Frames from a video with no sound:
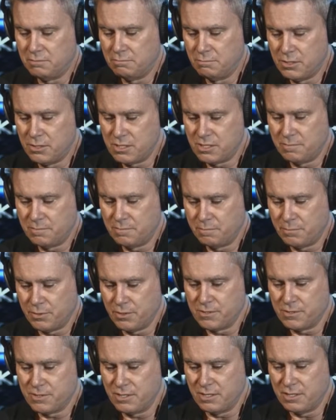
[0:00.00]
Muslim
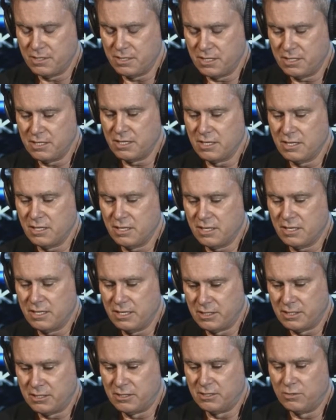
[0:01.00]
person, didn't
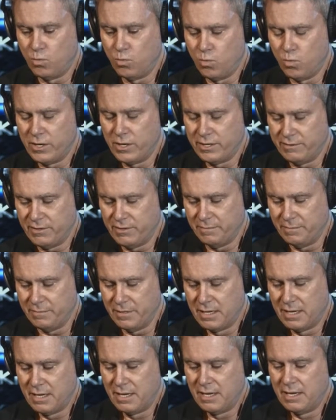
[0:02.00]
kill one of them,
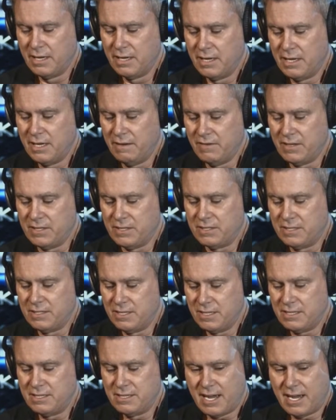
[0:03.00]
if it
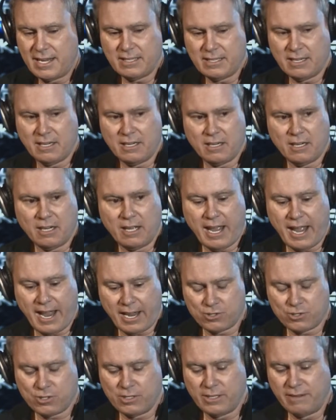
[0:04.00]
did not
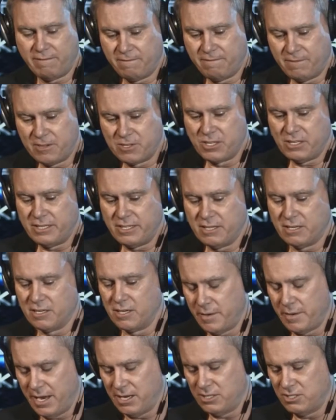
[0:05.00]
actually physically
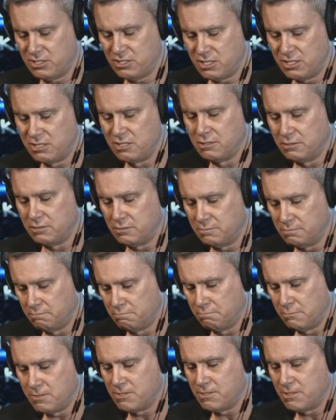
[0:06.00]
harm a single
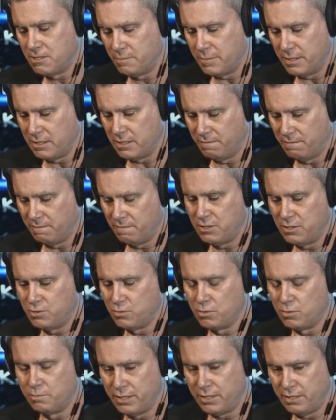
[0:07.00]
Muslim
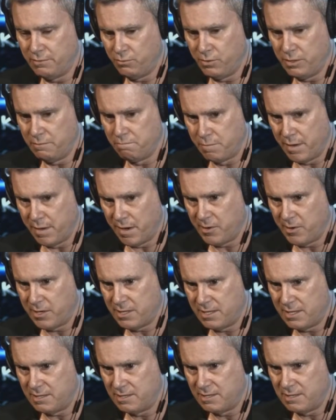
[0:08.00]
individual, but if we bury
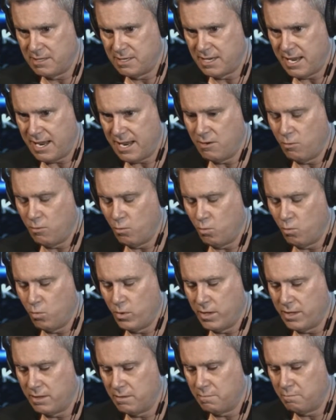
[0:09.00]
the dead
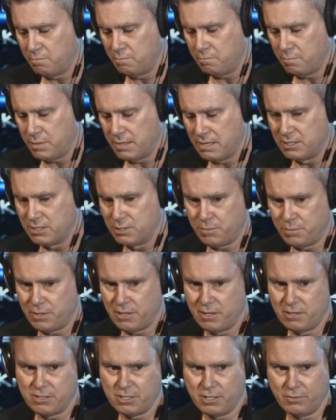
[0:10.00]
with pig's
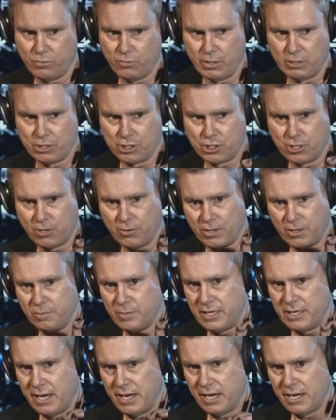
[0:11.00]
parts, if we show them
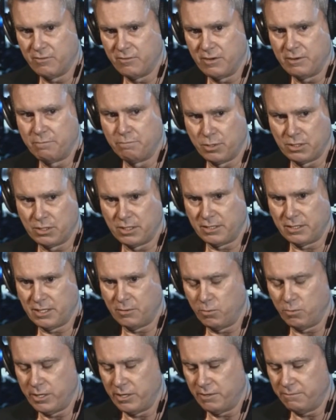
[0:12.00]
that every bullet
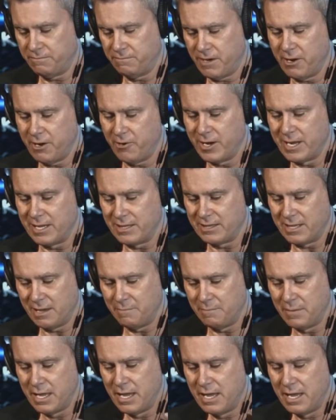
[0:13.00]
that we are firing at
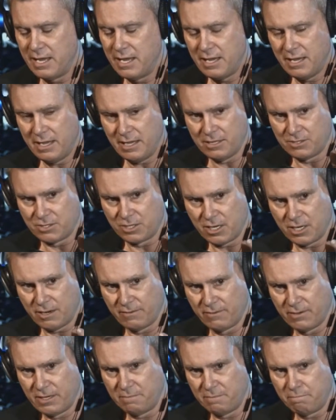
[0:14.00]
them is
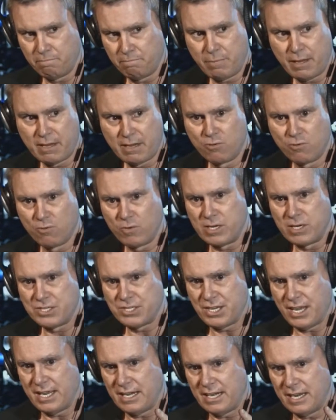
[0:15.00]
covered in pig
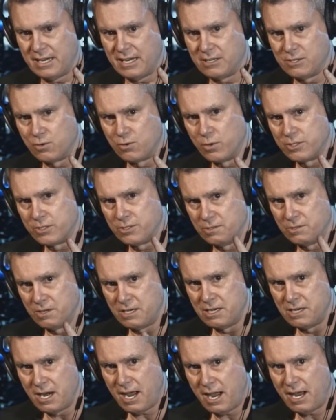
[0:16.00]
grease and it is going to
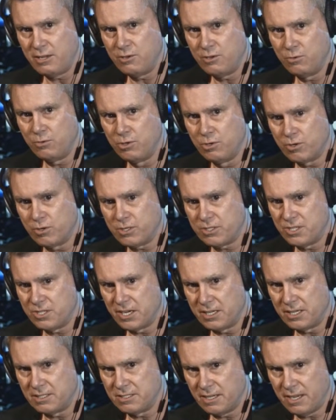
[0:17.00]
deny you your
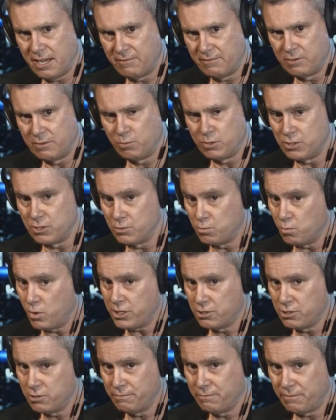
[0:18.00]
ticket to heaven, which is
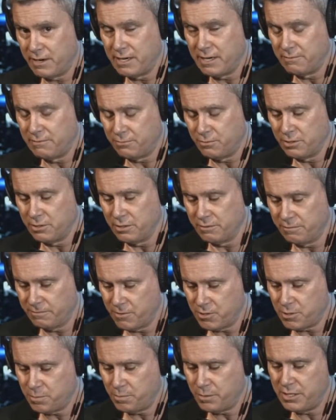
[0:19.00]
what you're fighting for in the
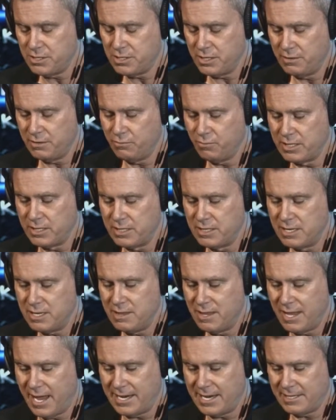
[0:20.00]
first place, if we
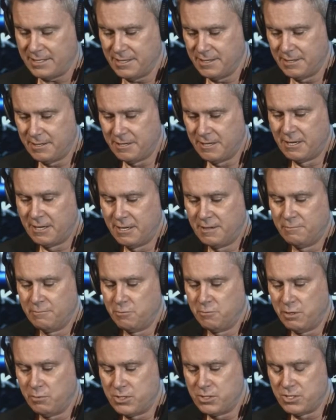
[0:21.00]
did that,
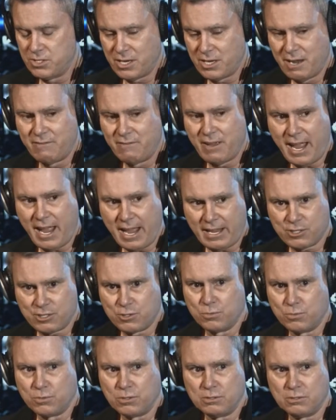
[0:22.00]
we would save
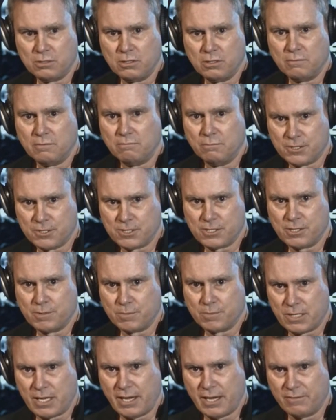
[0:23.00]
actual
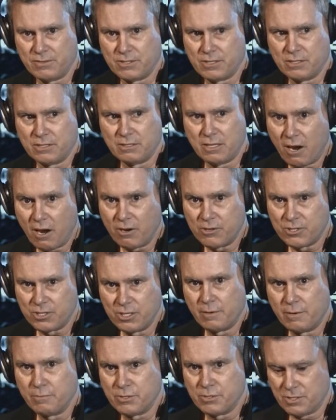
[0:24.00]
Muslim lives, large
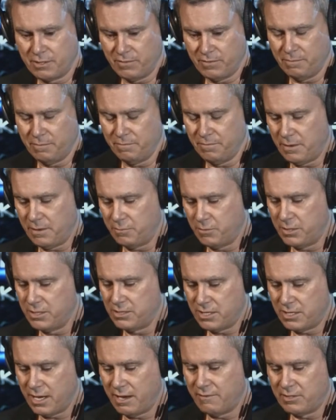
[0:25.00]
numbers of them, and we'd
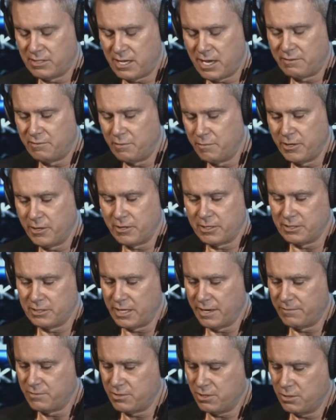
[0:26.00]
save a lot of American
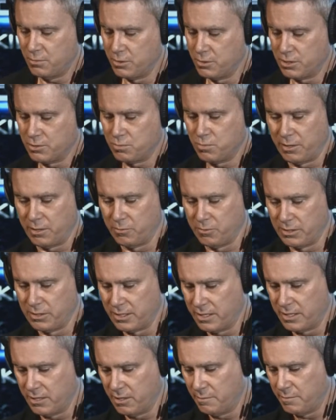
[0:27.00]
lives too, which is what I
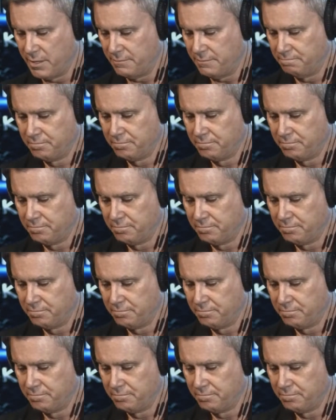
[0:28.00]
really care about.